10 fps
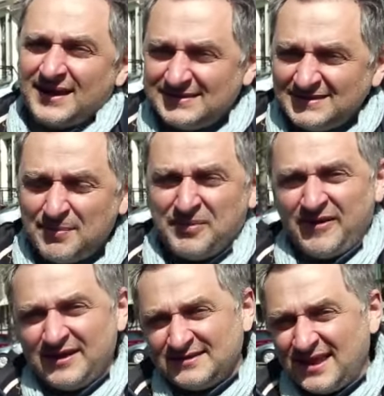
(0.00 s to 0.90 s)

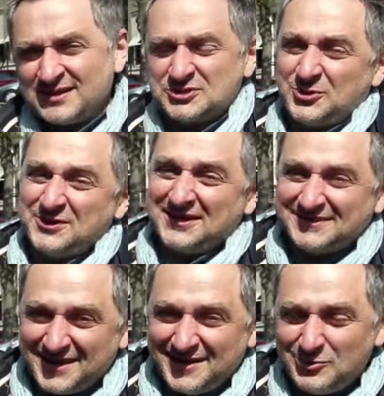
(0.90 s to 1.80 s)
Sometimes it happens that
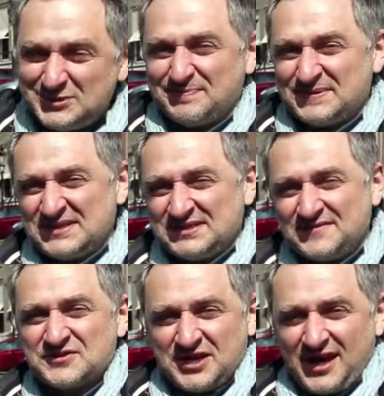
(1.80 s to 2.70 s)
some people who have
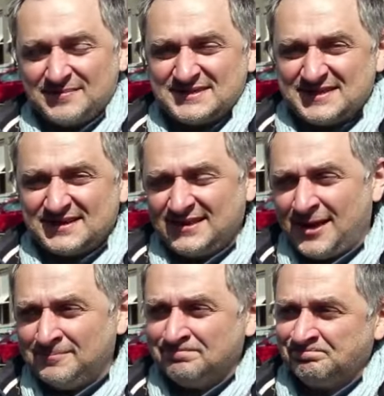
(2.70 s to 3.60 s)
visited
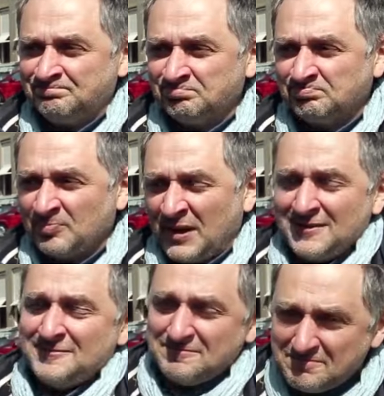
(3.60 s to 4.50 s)
Amsterdam remember very
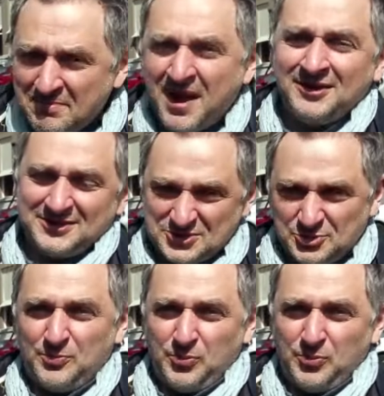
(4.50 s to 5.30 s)
little of their time there.